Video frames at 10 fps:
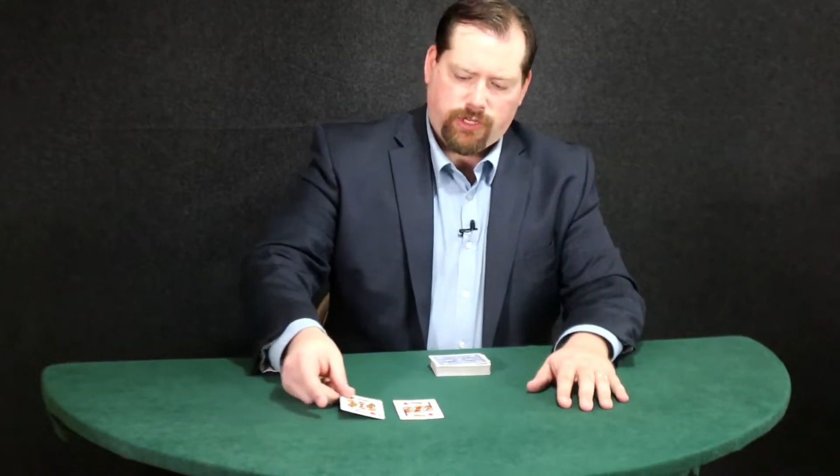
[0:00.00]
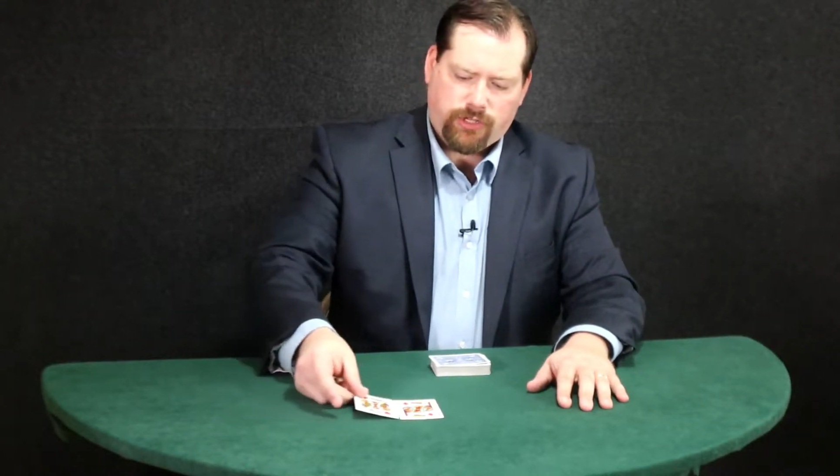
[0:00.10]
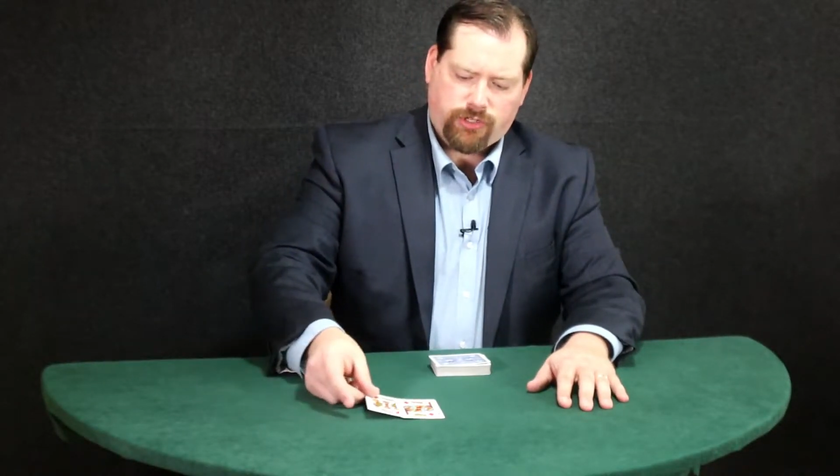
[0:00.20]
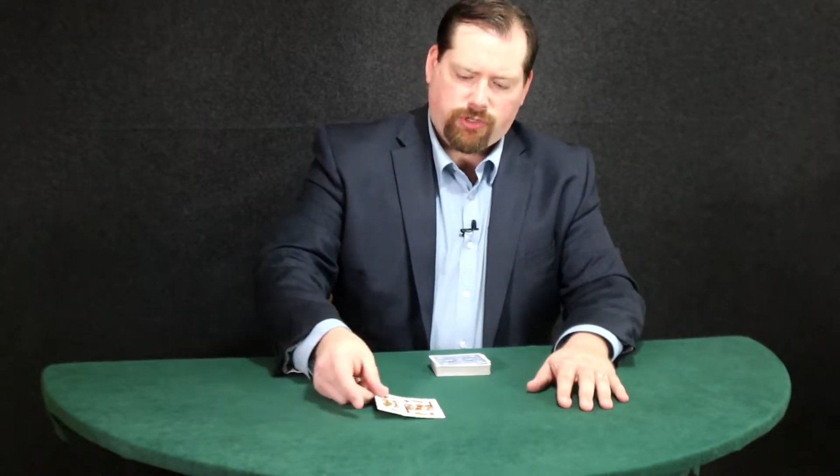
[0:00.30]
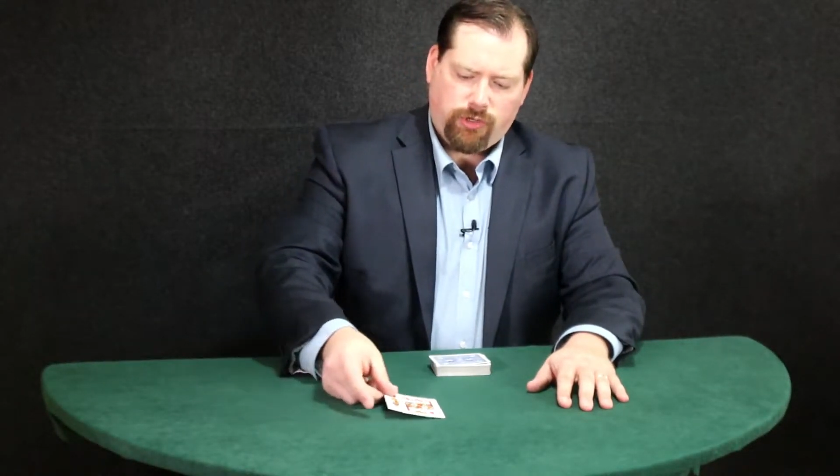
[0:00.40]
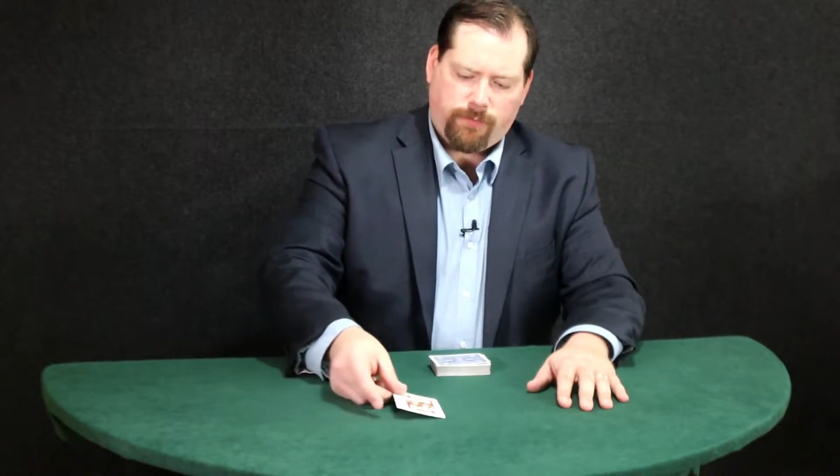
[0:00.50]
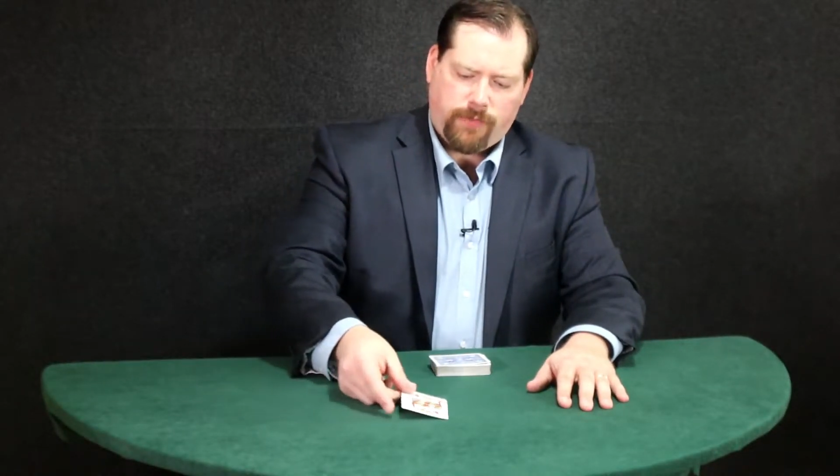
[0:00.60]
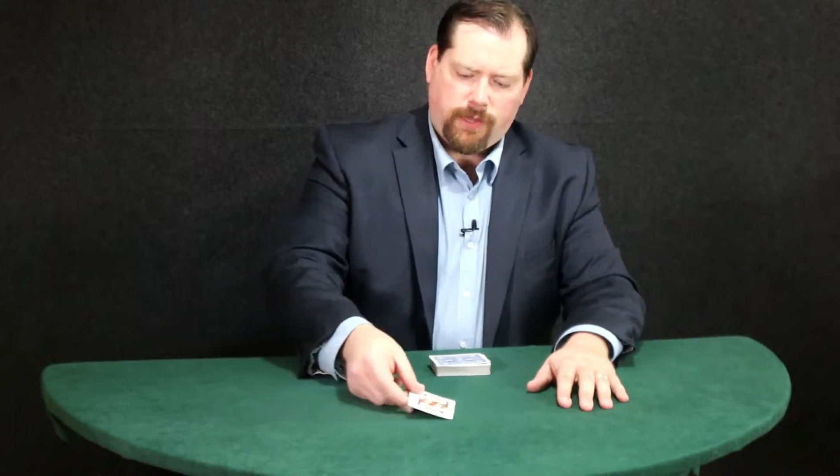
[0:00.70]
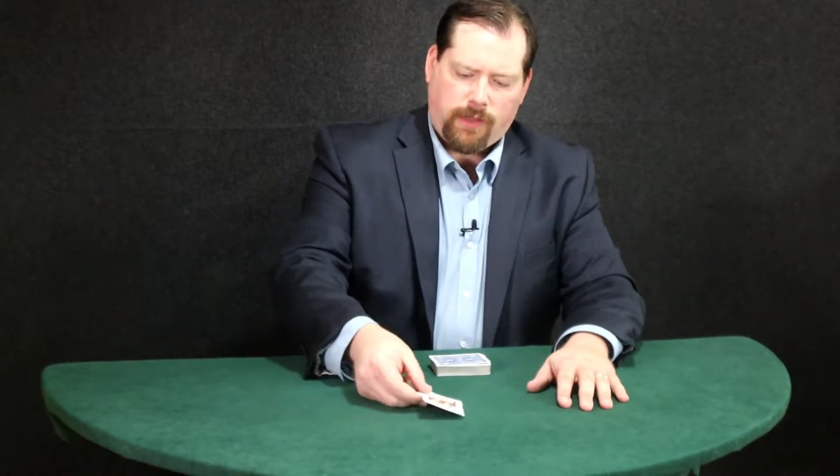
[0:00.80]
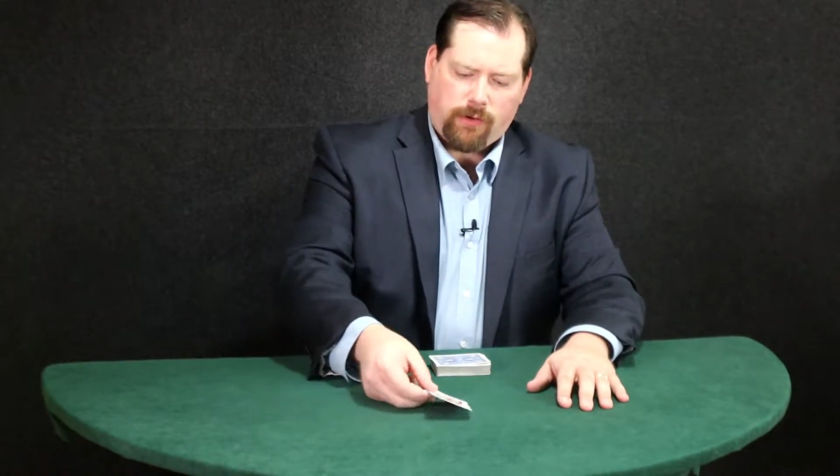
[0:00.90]
to scoop
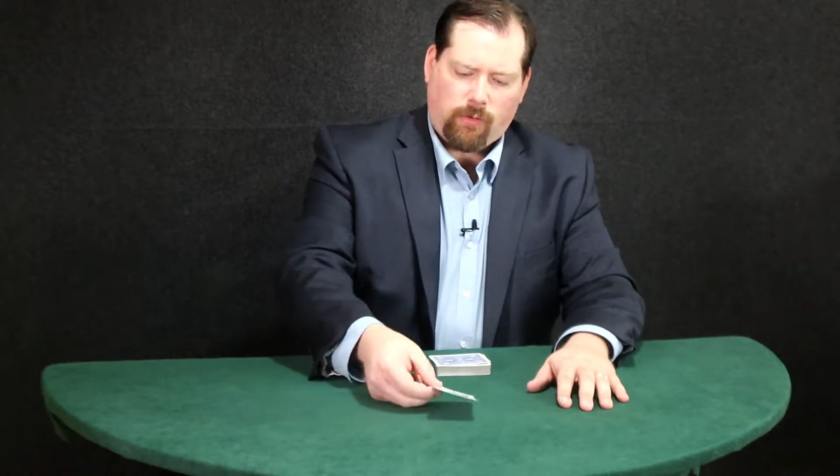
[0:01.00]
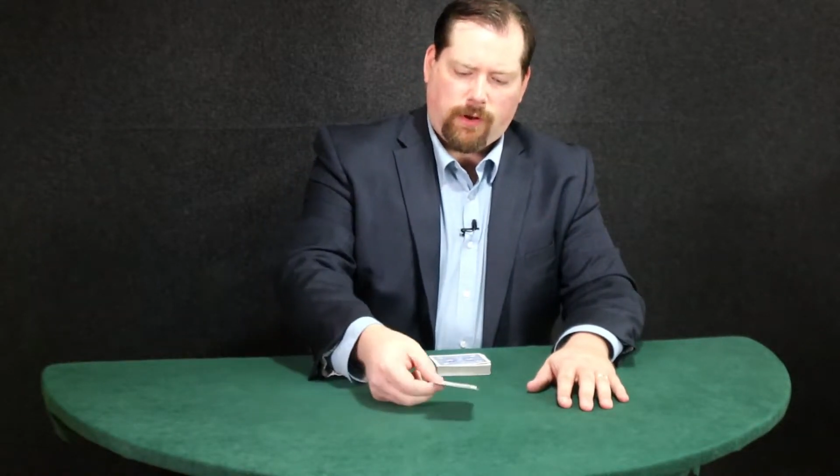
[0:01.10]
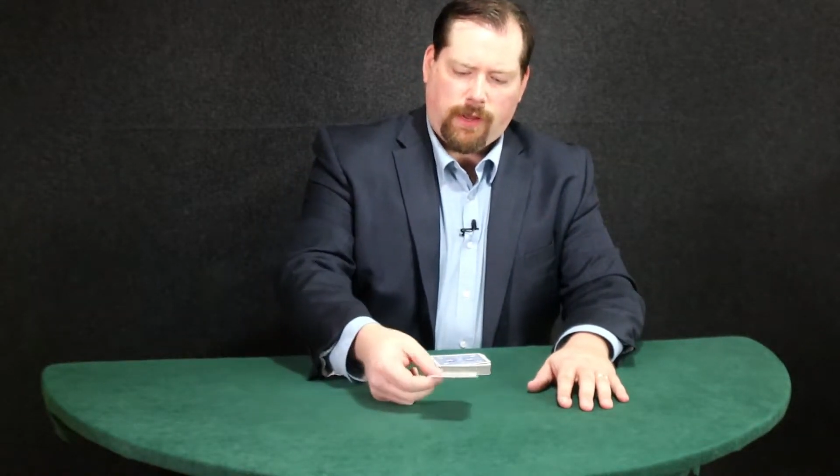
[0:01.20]
the other one